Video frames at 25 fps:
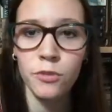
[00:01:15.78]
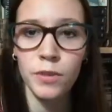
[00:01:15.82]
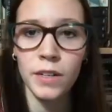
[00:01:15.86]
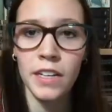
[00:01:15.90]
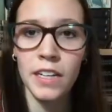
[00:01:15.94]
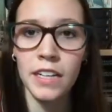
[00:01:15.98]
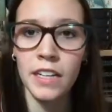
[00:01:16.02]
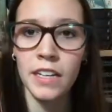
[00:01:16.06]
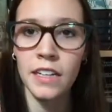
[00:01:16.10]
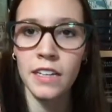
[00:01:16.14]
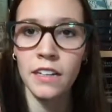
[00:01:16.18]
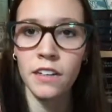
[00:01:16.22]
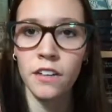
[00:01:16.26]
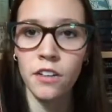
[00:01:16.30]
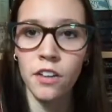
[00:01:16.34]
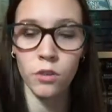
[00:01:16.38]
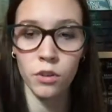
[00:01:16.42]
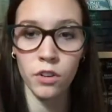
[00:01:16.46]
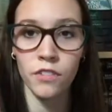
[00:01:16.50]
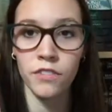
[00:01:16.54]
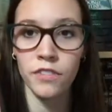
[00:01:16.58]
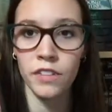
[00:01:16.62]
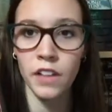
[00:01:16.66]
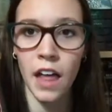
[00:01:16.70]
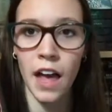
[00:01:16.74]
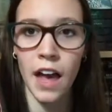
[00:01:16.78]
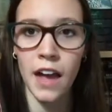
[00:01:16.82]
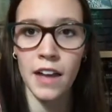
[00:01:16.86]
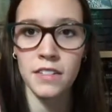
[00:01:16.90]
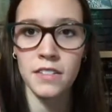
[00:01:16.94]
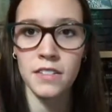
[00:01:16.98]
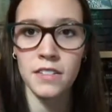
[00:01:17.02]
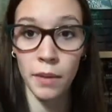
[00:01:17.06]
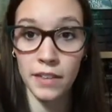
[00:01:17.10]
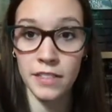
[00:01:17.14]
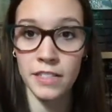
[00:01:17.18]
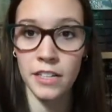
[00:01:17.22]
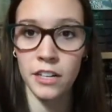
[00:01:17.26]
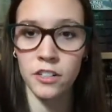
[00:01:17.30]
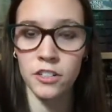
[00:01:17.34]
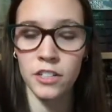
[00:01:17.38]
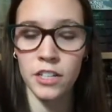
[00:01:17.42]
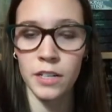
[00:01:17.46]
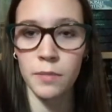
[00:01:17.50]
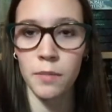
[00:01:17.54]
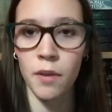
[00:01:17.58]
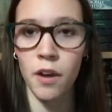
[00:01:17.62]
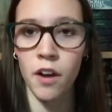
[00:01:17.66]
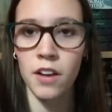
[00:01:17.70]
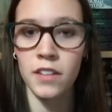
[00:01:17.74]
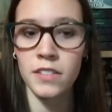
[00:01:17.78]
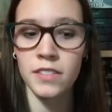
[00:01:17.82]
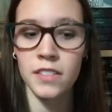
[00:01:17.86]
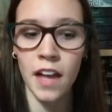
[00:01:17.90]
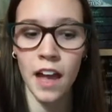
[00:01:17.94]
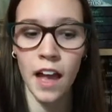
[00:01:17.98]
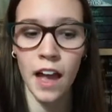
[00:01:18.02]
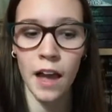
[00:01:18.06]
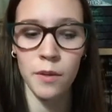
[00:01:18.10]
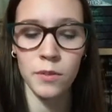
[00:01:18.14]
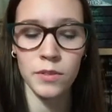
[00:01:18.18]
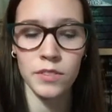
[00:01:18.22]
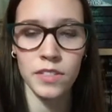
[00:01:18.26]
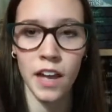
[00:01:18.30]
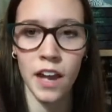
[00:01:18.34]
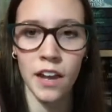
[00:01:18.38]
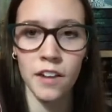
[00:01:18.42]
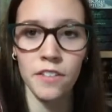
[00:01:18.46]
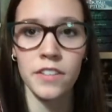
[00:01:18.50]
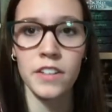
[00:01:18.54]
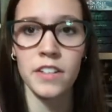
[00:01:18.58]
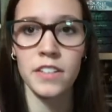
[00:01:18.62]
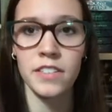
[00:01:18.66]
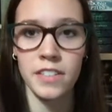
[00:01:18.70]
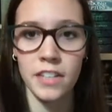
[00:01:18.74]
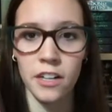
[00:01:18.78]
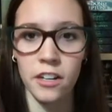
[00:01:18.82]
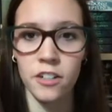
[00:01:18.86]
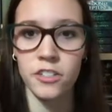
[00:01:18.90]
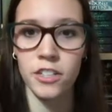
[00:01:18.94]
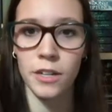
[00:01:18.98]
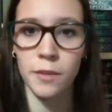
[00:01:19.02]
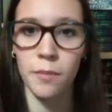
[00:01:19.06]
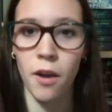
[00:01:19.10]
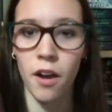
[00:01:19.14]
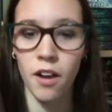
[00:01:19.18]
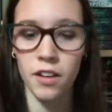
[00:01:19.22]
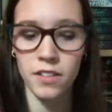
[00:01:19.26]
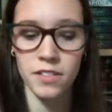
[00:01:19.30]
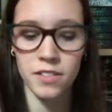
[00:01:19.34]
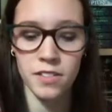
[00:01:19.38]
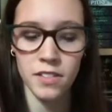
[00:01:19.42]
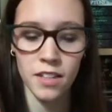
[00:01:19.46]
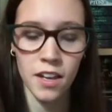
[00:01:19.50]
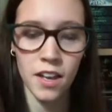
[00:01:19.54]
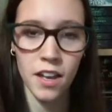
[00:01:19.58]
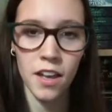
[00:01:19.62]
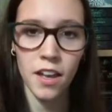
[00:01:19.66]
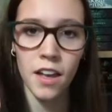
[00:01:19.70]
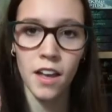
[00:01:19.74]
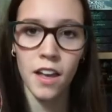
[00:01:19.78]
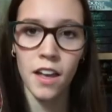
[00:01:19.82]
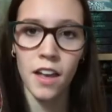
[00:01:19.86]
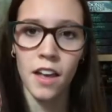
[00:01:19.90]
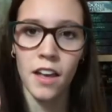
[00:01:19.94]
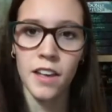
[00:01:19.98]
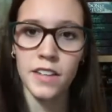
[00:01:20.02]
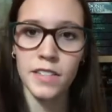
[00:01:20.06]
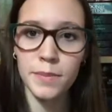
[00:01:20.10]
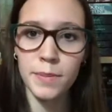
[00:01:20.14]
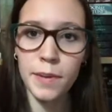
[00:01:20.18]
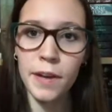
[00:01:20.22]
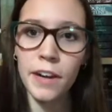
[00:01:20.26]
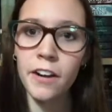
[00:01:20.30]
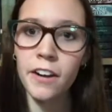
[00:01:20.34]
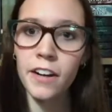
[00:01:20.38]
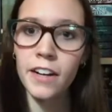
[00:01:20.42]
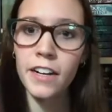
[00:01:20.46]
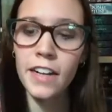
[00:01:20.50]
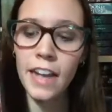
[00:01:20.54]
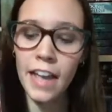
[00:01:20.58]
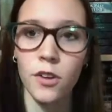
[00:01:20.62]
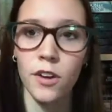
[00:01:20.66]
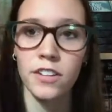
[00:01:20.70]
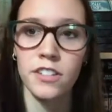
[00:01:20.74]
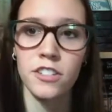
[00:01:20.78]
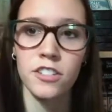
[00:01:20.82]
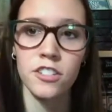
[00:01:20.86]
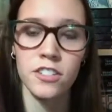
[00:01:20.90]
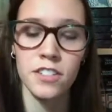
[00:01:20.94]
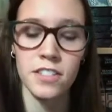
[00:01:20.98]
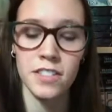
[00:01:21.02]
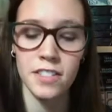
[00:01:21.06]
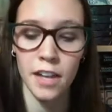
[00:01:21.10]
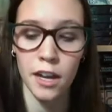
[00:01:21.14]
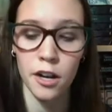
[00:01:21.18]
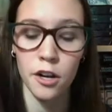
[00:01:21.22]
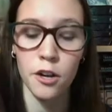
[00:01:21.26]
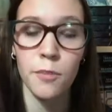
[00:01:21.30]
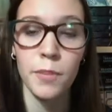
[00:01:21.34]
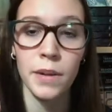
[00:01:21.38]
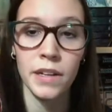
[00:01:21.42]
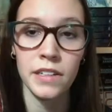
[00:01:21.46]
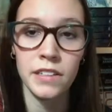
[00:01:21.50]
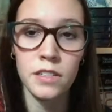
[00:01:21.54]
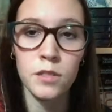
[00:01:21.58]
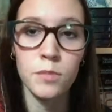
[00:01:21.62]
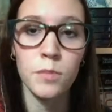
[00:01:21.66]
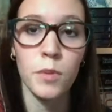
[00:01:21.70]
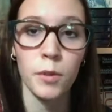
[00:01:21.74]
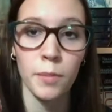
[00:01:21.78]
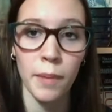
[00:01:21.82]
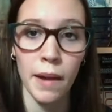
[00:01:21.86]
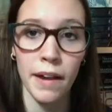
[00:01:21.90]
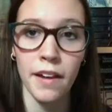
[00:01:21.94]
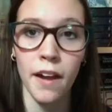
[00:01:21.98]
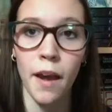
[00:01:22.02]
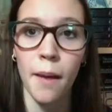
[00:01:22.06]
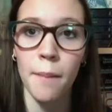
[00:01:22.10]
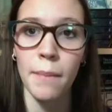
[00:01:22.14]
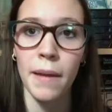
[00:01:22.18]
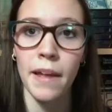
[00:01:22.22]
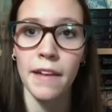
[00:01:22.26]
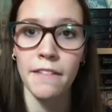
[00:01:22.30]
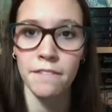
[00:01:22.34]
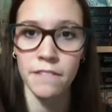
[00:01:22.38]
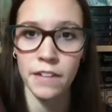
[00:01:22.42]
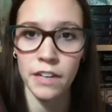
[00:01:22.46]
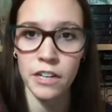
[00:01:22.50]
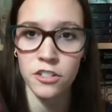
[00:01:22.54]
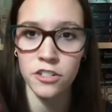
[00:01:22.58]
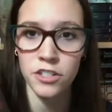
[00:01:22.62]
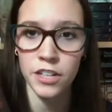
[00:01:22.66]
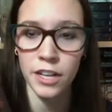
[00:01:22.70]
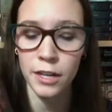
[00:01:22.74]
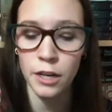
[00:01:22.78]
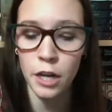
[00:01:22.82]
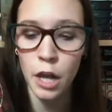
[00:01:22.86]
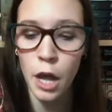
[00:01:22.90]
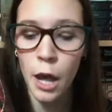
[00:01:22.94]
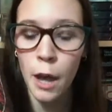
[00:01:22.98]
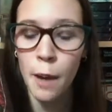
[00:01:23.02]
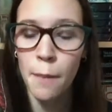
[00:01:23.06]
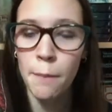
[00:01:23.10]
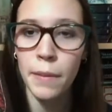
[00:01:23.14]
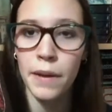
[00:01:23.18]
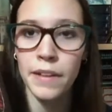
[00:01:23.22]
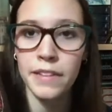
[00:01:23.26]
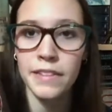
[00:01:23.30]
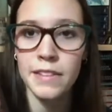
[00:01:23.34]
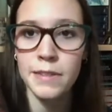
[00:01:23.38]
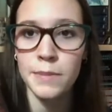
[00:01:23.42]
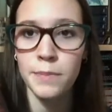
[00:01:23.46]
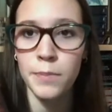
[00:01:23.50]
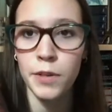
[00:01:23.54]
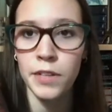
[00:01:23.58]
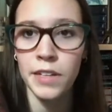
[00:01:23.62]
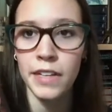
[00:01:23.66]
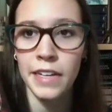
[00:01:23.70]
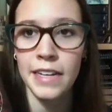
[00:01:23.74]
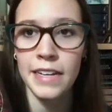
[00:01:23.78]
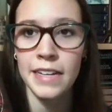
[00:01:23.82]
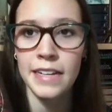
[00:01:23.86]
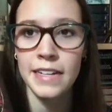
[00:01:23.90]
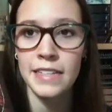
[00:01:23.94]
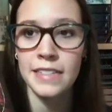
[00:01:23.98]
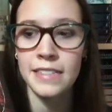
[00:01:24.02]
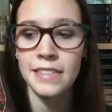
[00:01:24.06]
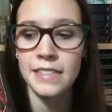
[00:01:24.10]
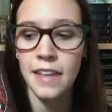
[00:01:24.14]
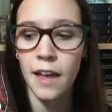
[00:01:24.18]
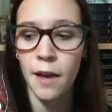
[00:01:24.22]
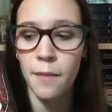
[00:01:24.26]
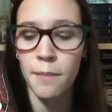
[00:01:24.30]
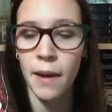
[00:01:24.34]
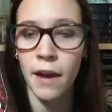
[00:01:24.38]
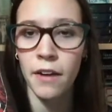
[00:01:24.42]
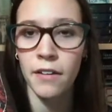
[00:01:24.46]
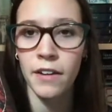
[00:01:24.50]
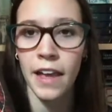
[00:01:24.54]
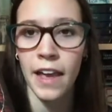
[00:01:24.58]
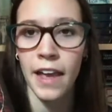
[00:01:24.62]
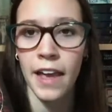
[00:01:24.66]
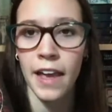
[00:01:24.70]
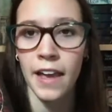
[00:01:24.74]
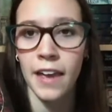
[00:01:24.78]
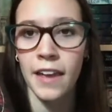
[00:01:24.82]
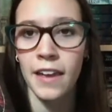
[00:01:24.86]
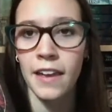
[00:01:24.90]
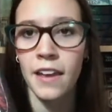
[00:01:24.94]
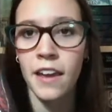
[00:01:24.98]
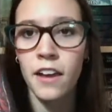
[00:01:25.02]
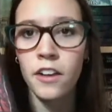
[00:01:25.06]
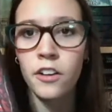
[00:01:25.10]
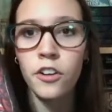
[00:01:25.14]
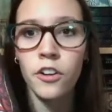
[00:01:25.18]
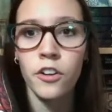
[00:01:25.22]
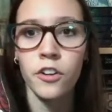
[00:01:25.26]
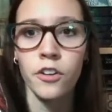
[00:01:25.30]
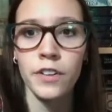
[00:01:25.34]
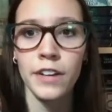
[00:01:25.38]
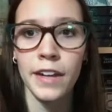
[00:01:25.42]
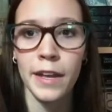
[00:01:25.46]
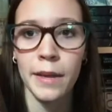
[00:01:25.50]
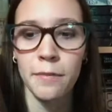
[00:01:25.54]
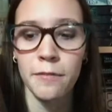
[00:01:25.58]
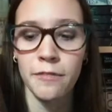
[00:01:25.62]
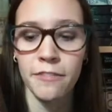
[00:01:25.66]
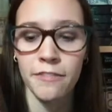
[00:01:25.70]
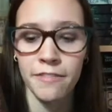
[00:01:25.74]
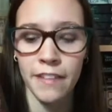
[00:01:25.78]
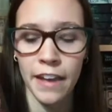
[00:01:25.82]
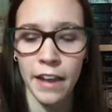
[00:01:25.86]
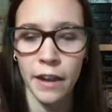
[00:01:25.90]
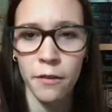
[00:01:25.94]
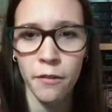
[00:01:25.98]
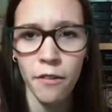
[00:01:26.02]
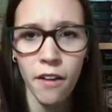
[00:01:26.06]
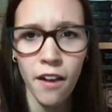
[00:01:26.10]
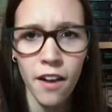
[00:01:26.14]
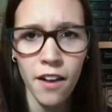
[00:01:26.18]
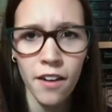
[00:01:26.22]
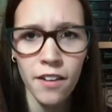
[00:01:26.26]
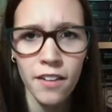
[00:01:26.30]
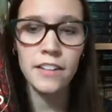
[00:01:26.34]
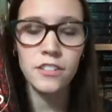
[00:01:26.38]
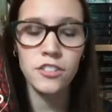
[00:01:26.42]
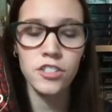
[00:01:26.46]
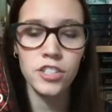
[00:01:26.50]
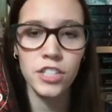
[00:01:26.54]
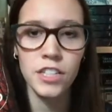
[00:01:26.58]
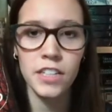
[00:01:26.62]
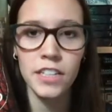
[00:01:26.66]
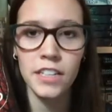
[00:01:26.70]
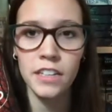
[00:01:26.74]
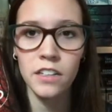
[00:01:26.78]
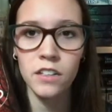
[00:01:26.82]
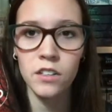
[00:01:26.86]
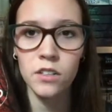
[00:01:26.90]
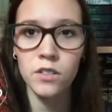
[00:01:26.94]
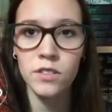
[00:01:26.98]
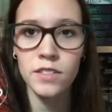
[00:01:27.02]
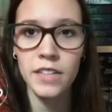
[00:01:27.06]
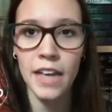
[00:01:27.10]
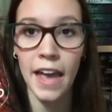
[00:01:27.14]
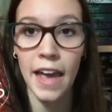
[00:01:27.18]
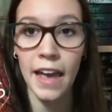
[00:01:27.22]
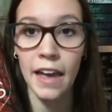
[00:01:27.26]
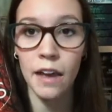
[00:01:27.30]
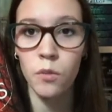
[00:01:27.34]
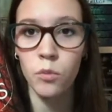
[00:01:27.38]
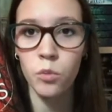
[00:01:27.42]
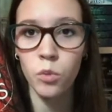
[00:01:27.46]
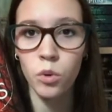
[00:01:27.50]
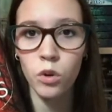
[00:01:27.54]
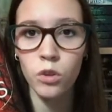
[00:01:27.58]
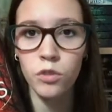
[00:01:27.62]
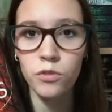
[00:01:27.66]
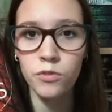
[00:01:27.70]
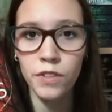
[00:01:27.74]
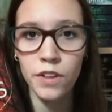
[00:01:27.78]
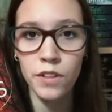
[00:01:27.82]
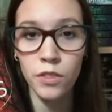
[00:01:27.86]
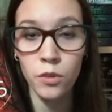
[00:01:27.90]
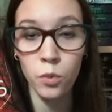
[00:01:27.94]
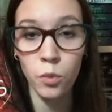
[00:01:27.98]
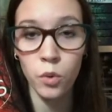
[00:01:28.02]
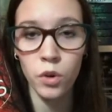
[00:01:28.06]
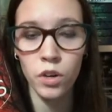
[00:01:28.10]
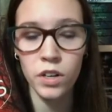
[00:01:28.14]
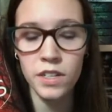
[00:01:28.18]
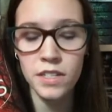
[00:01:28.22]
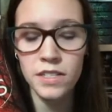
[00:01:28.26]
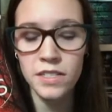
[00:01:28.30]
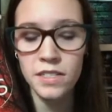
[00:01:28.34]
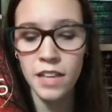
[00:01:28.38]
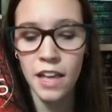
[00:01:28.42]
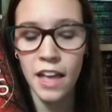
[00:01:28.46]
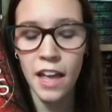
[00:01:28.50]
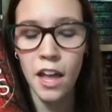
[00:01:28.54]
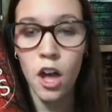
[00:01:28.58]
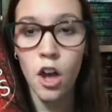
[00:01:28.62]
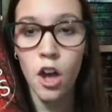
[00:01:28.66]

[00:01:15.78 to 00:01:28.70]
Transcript: reading Throne of Glass by Sarah J. Maas, I was kind of in a Sarah J. Maas spirit, so I just decided to pick this book back up and finish it. But this book is about a girl named Feyre, and she kills a wolf in the woods